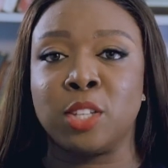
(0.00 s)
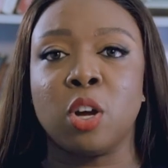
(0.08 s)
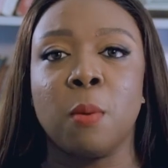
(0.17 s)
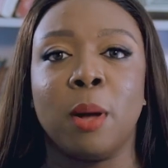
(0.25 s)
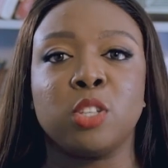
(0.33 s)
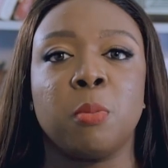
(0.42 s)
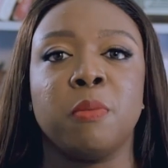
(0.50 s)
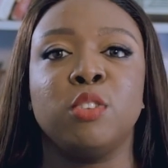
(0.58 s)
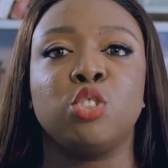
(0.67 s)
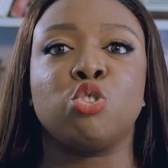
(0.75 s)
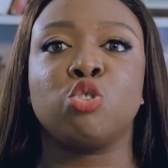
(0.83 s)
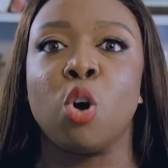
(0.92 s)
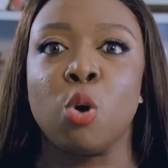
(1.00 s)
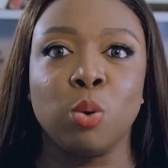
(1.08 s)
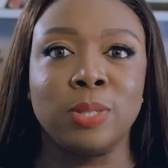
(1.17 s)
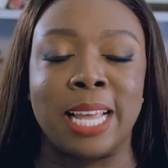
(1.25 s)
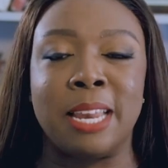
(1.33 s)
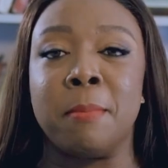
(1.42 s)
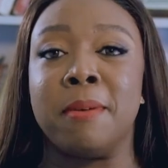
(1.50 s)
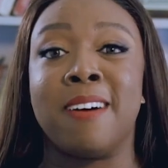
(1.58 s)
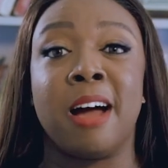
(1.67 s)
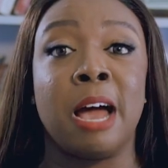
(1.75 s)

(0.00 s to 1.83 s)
Talk about some of the struggles that they may